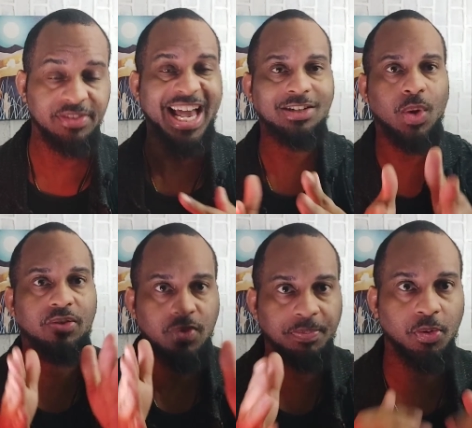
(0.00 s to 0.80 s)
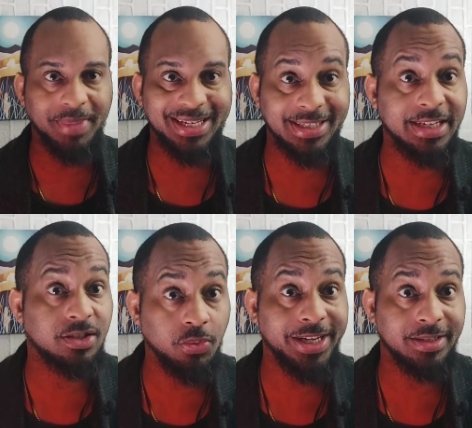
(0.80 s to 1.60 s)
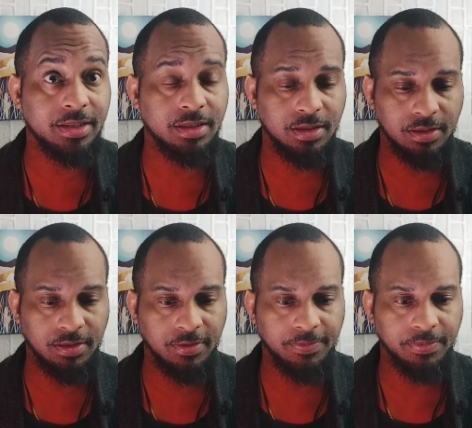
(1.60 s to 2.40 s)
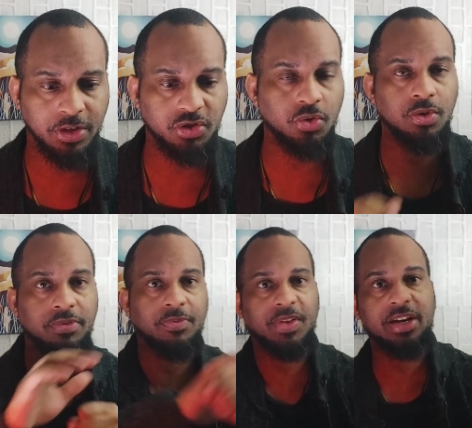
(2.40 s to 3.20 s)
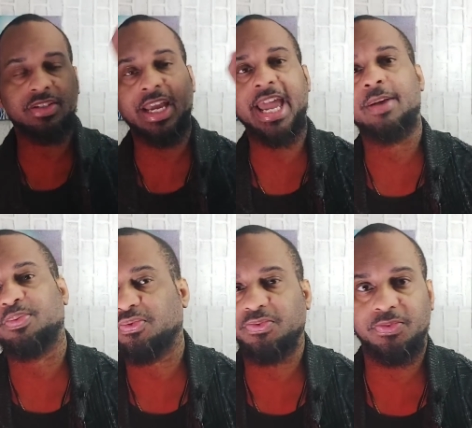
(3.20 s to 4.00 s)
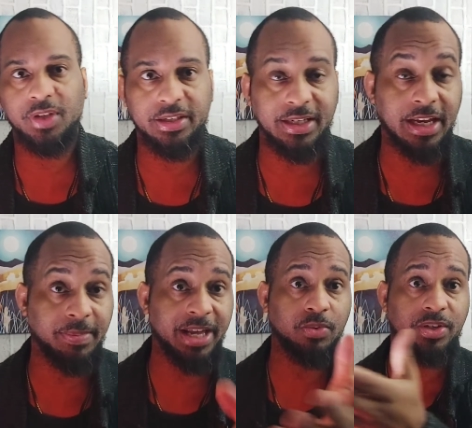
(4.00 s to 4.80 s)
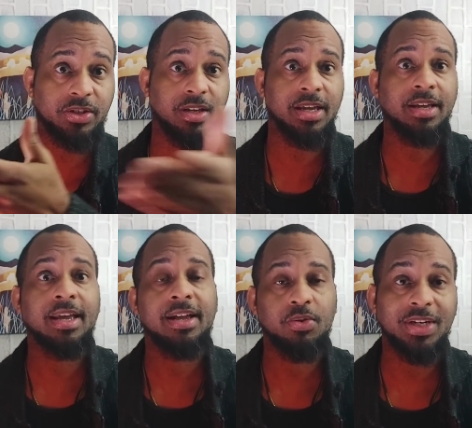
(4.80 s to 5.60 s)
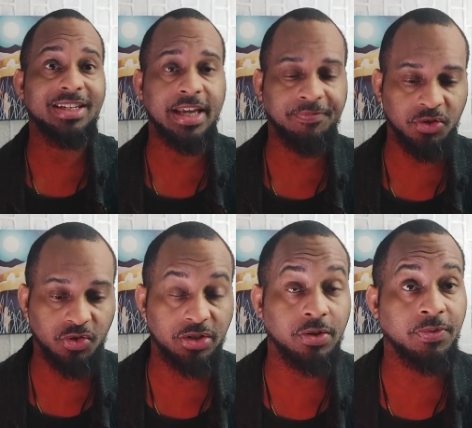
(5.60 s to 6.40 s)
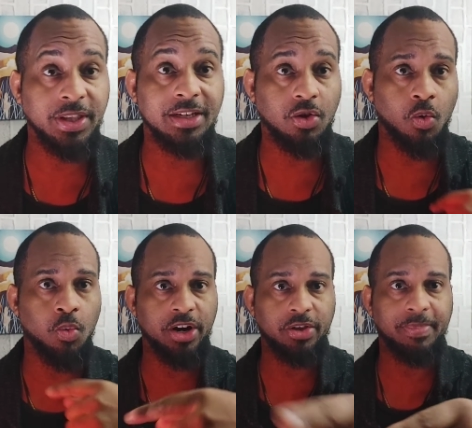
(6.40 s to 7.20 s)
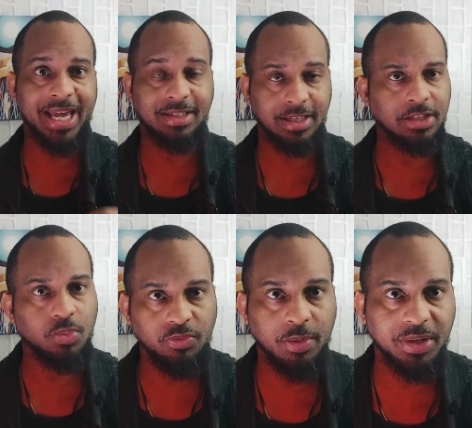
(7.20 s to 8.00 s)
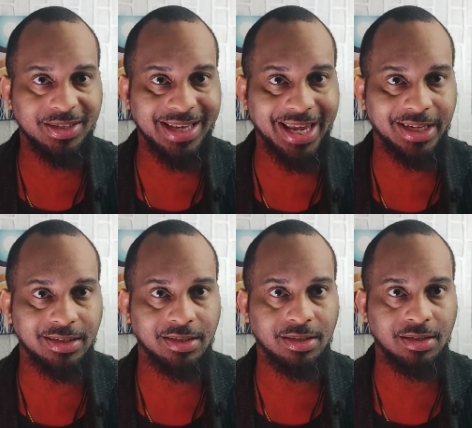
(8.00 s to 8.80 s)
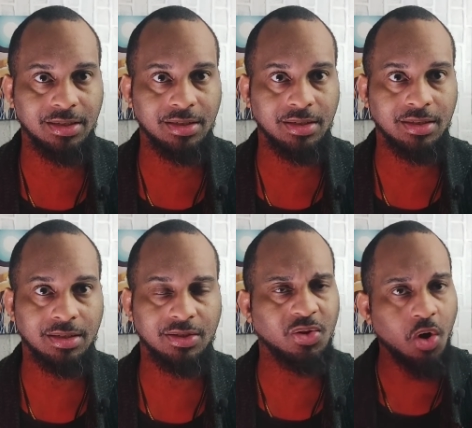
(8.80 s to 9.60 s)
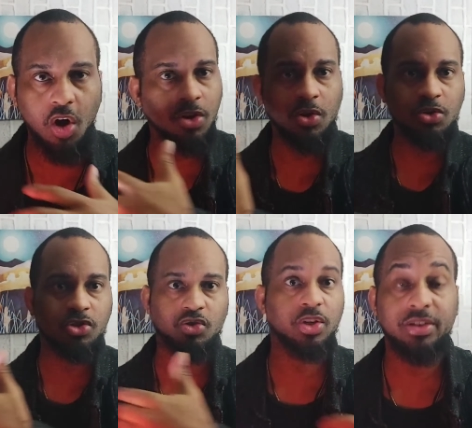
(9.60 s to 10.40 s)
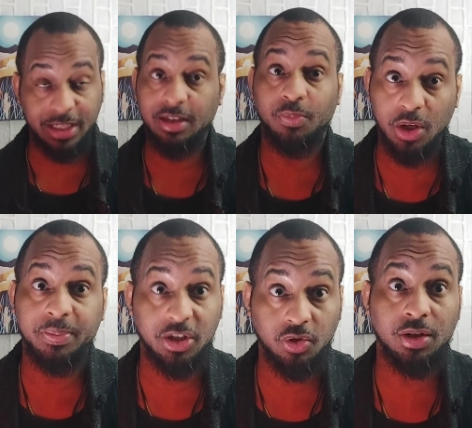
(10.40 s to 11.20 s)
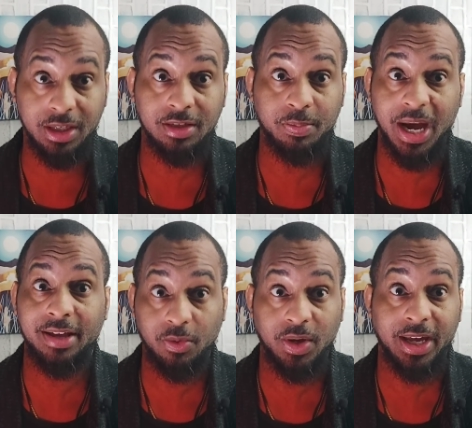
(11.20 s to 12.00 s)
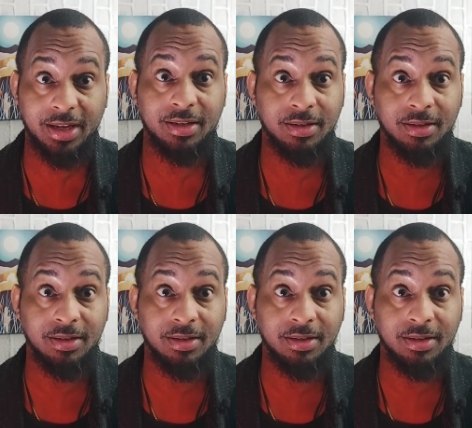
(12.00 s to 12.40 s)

That's why Ripple makes these tweets, shooting off the flare, saying, "Hey, pff, listen, anybody who wants to, who needs infrastructure for this, we're the best." That's what Ripple is saying. So all those trillion, it will be trillions, by the way.